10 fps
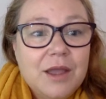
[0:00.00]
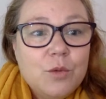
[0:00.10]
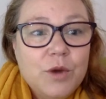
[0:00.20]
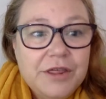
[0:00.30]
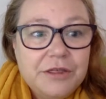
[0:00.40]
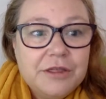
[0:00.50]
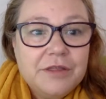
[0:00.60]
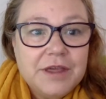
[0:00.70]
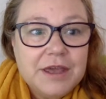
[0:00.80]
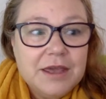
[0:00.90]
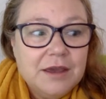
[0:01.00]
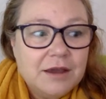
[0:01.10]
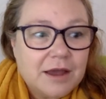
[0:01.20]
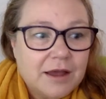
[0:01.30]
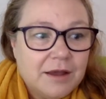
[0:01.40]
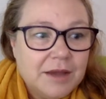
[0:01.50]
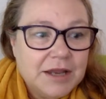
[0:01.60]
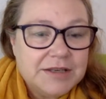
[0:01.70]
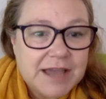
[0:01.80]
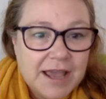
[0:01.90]
with the
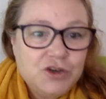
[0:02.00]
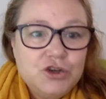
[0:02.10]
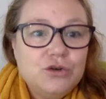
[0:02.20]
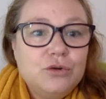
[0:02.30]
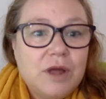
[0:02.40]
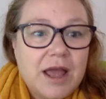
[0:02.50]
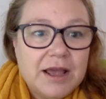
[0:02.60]
intentional